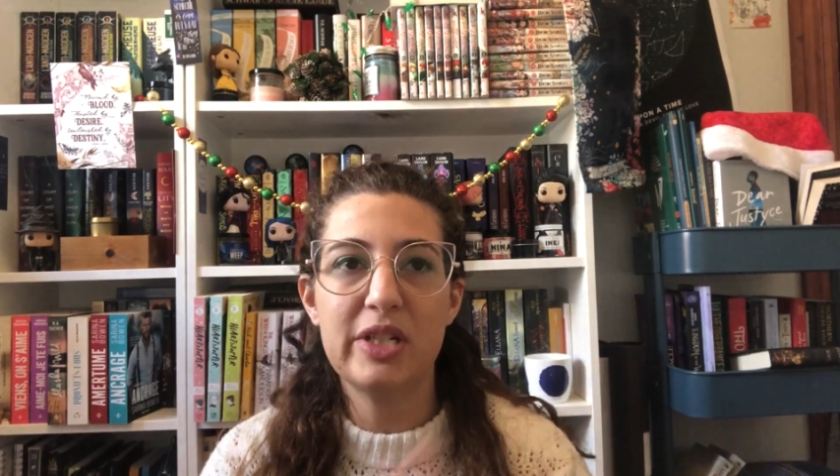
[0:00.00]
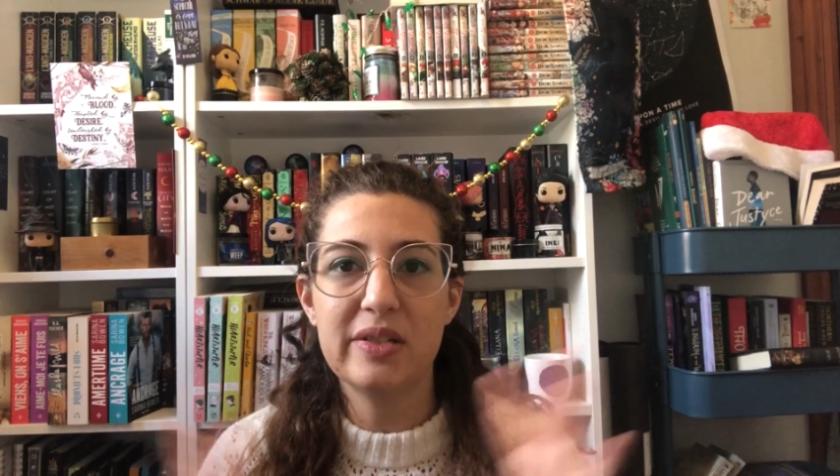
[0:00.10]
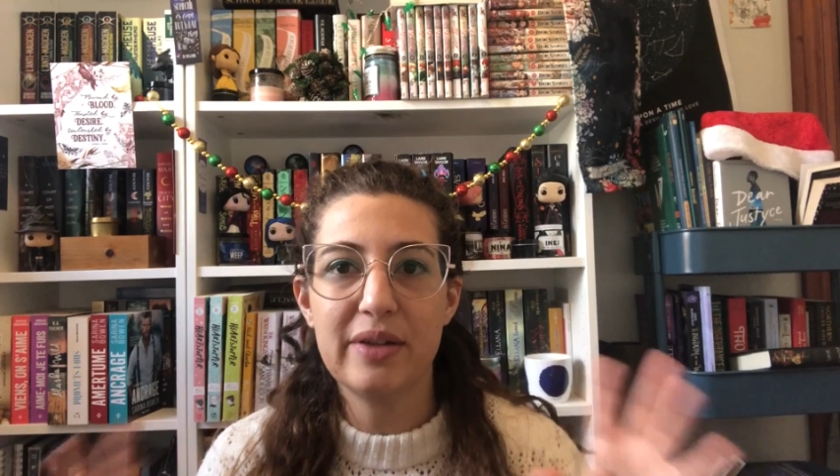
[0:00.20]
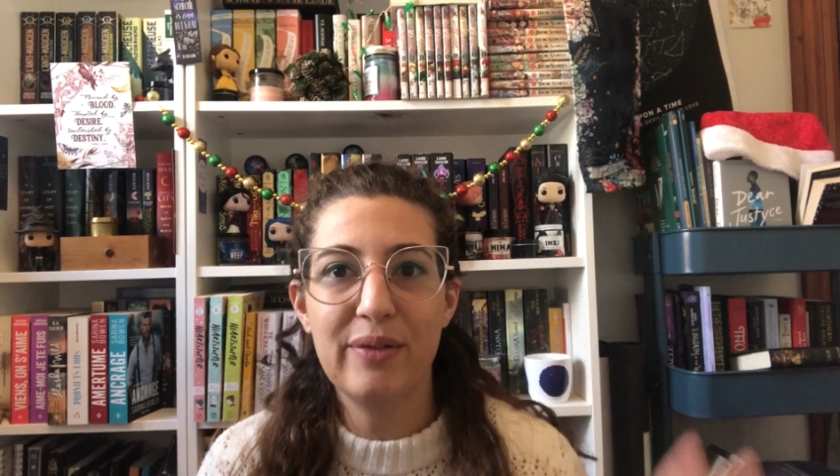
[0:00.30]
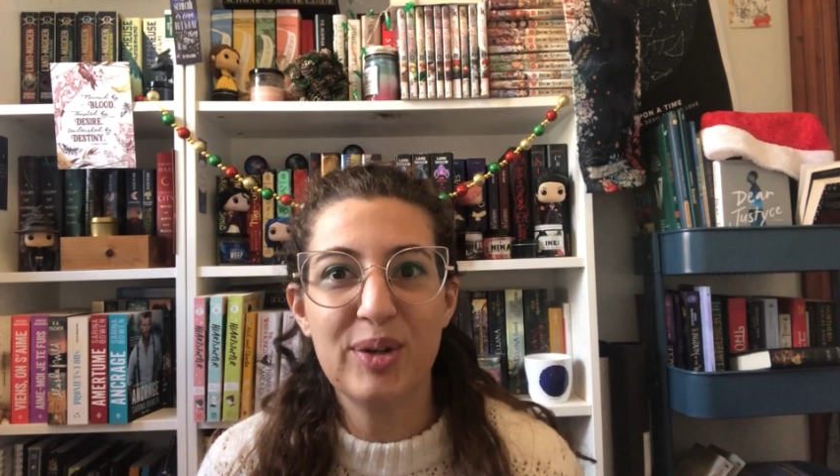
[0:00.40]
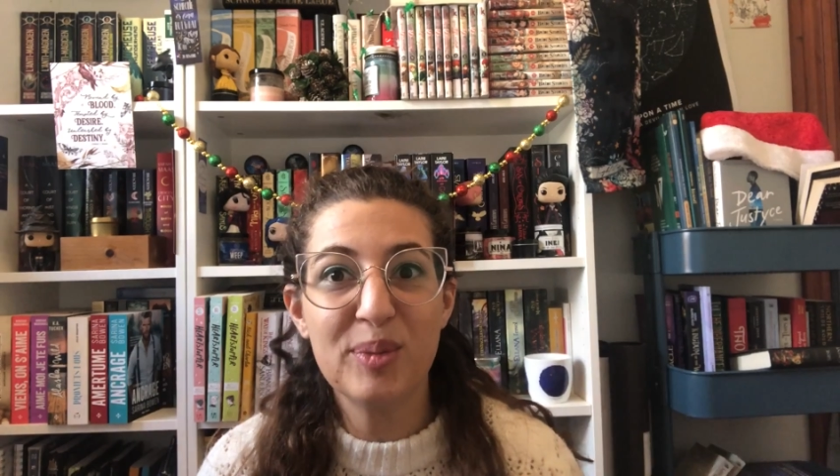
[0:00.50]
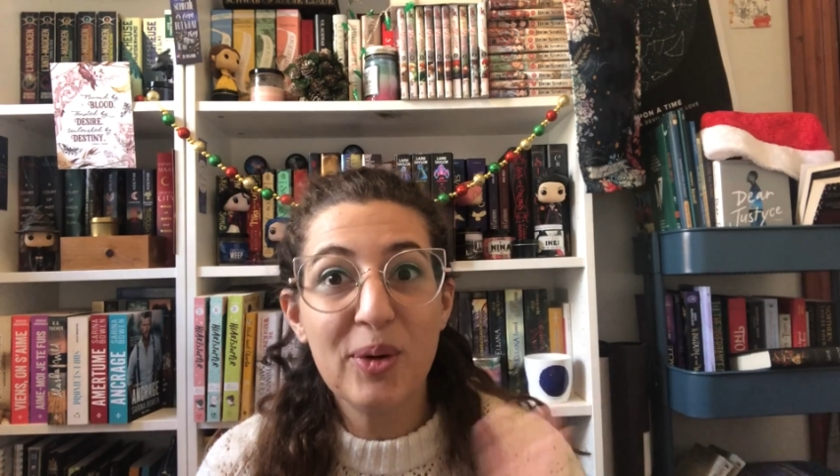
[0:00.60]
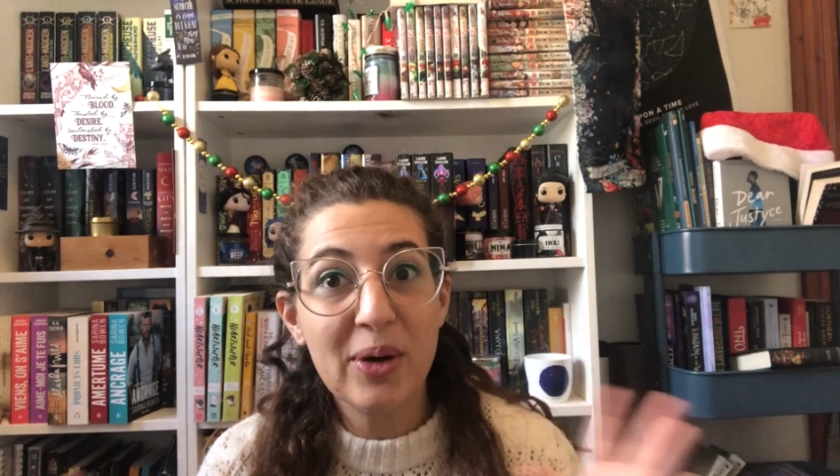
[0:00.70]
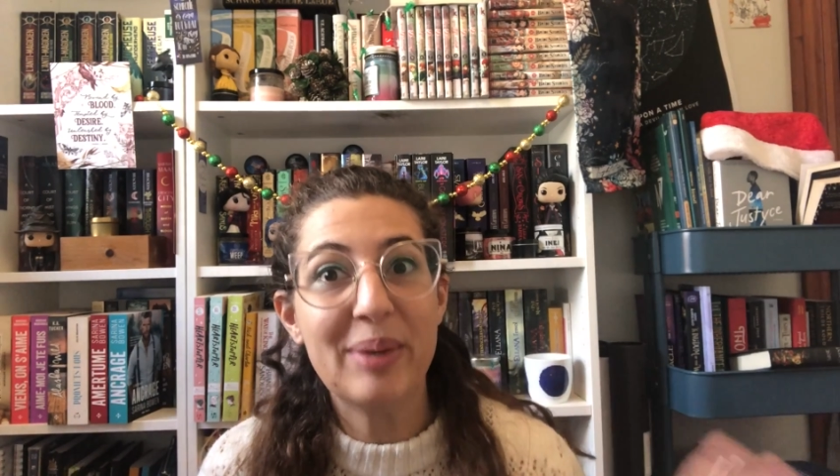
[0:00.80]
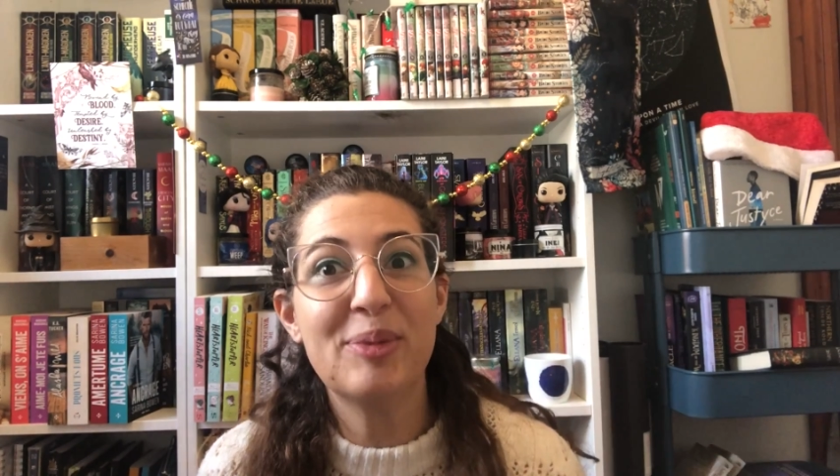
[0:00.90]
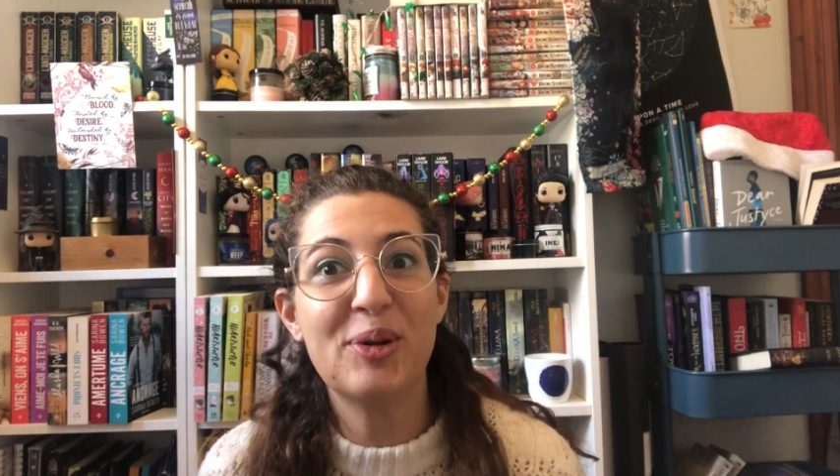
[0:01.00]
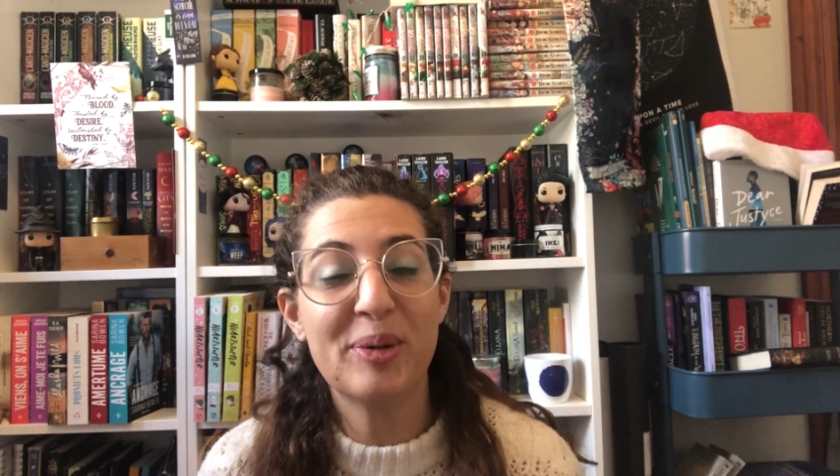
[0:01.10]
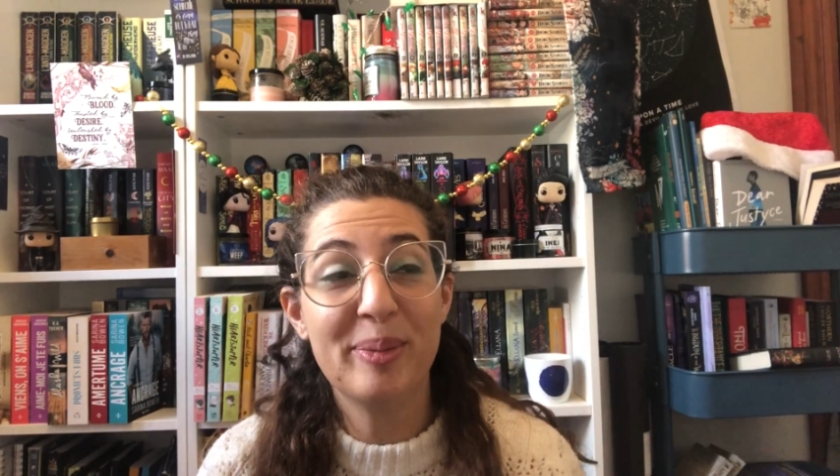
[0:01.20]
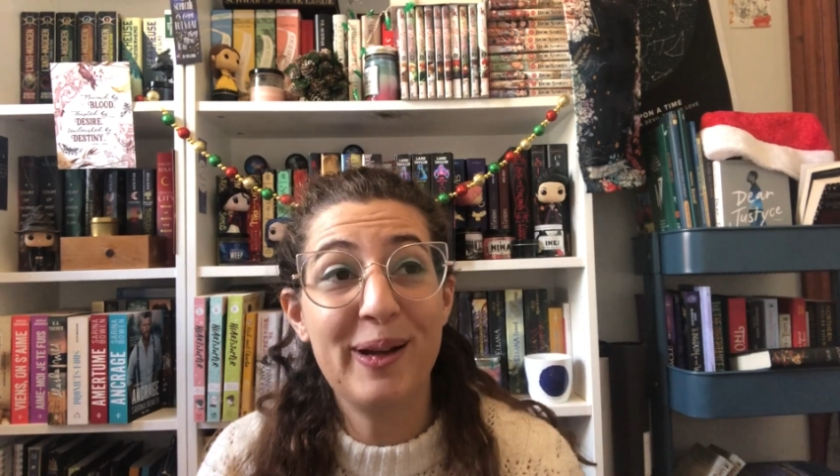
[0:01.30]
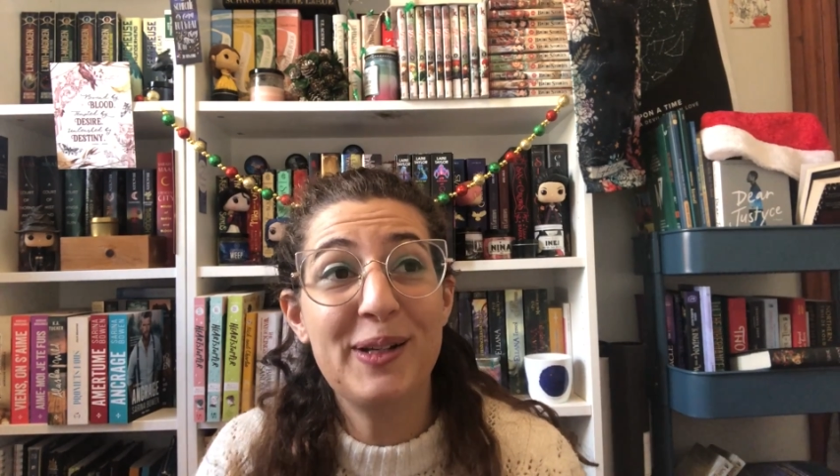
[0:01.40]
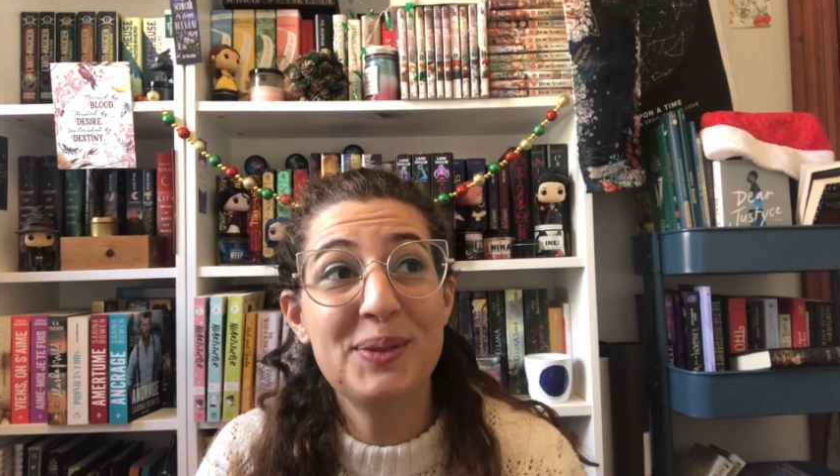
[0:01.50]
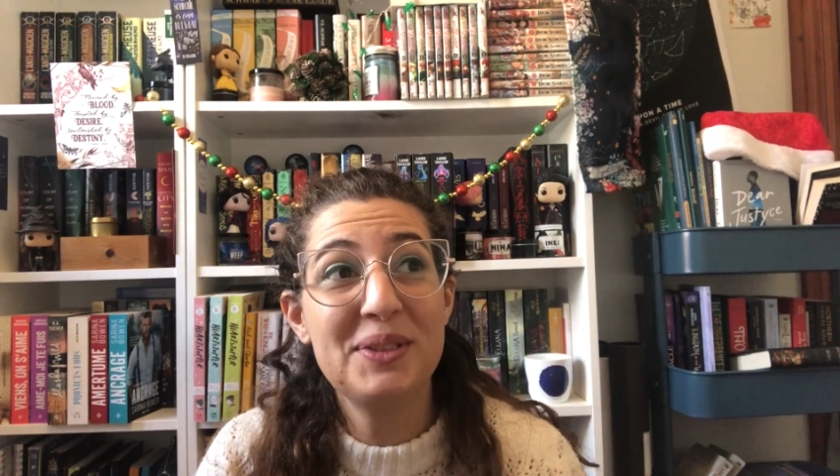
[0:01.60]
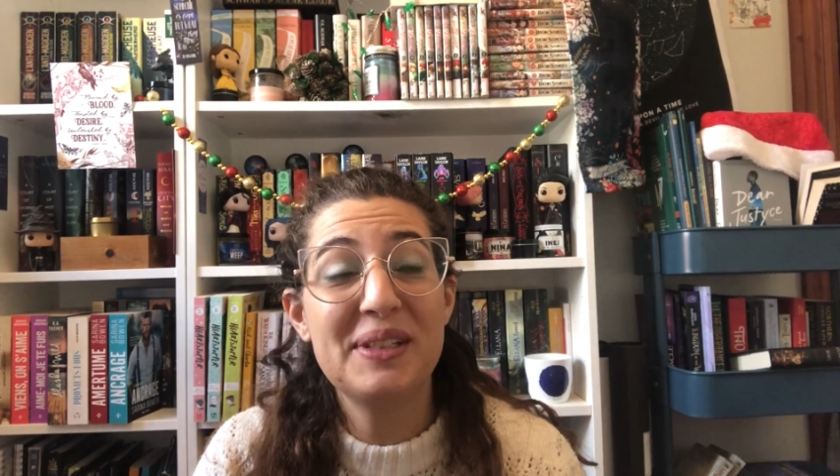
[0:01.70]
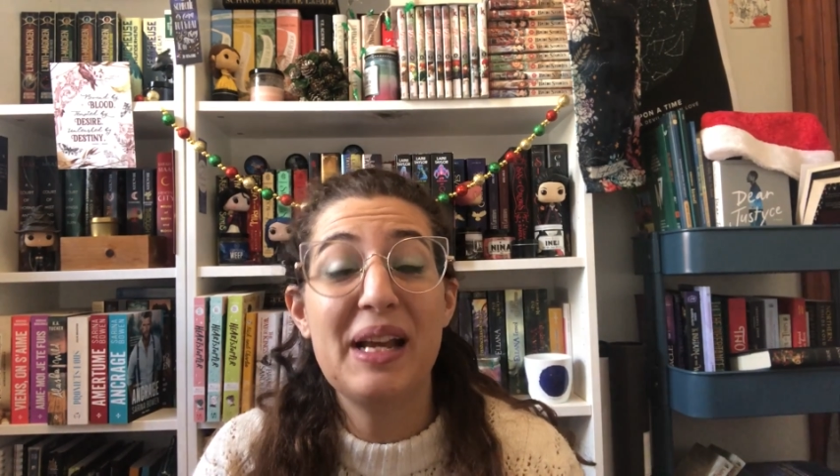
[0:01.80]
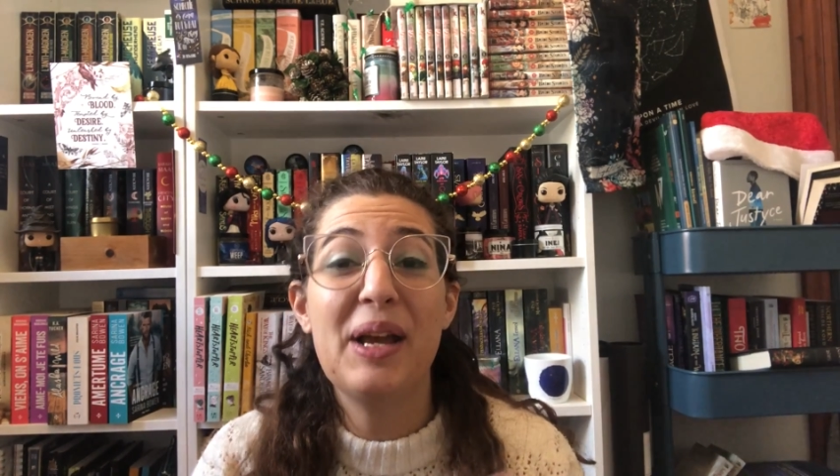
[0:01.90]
discovered more and more about.